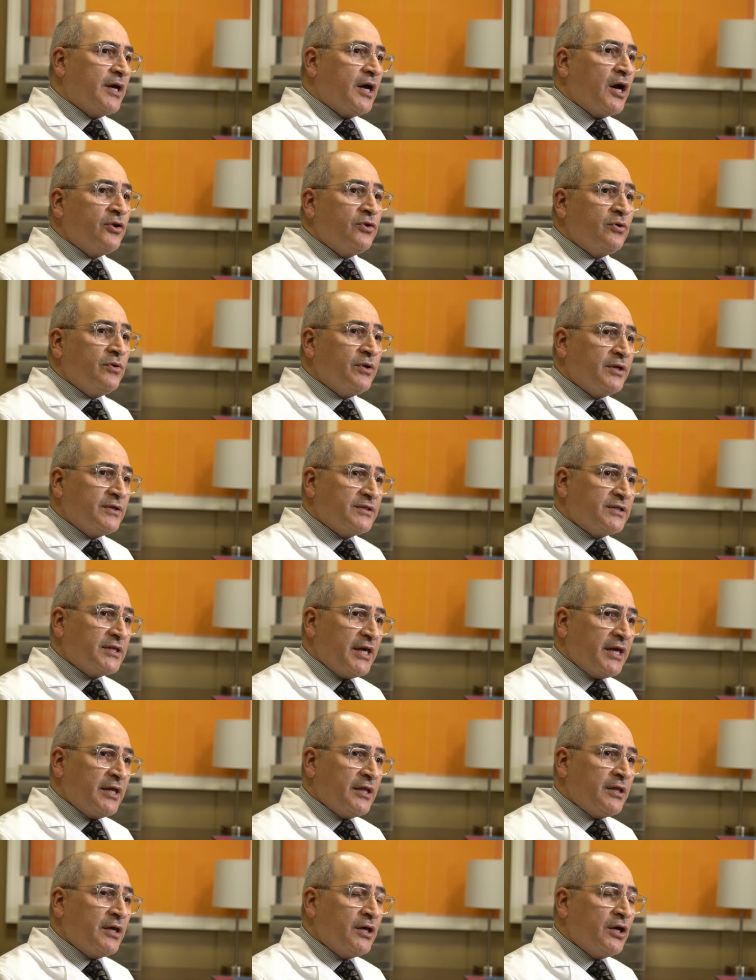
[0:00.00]
under the
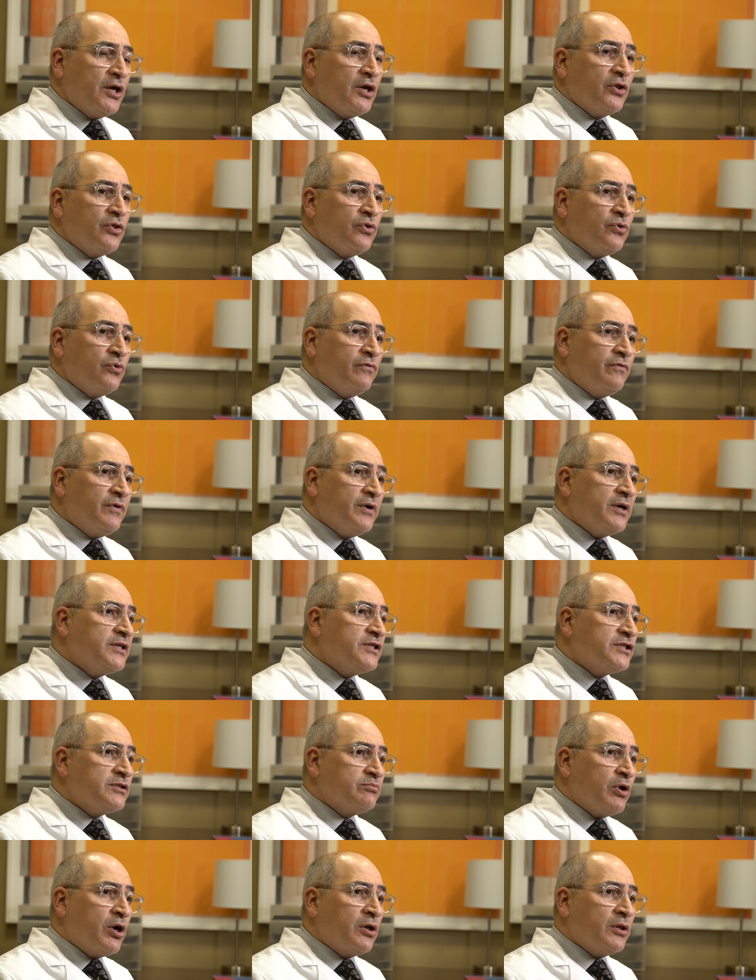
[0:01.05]
skin through very
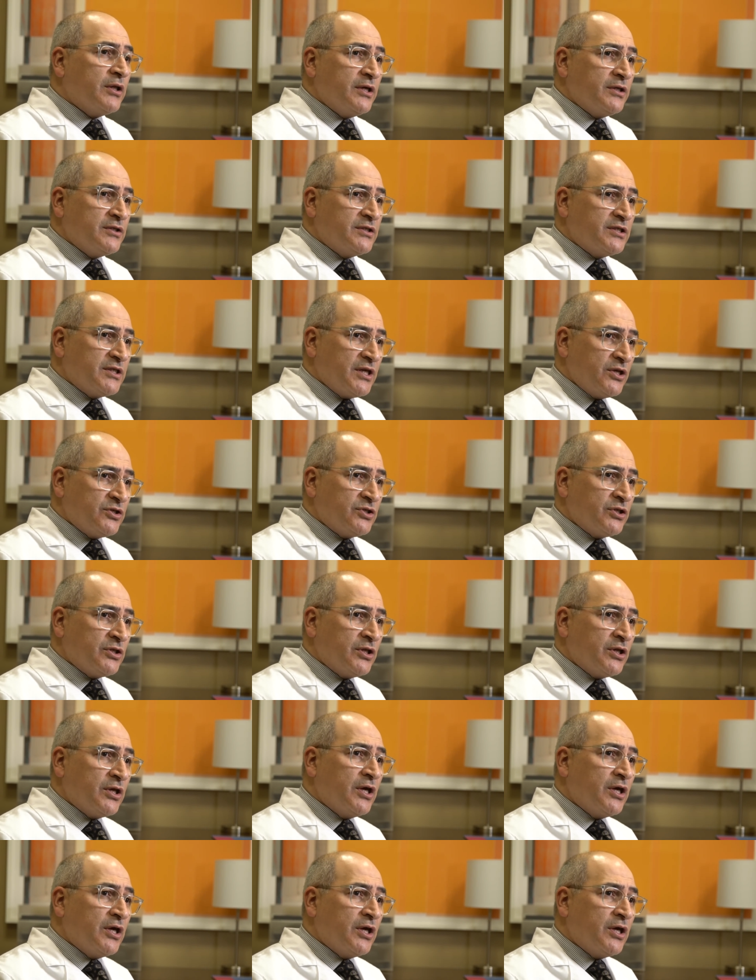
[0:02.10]
small incision,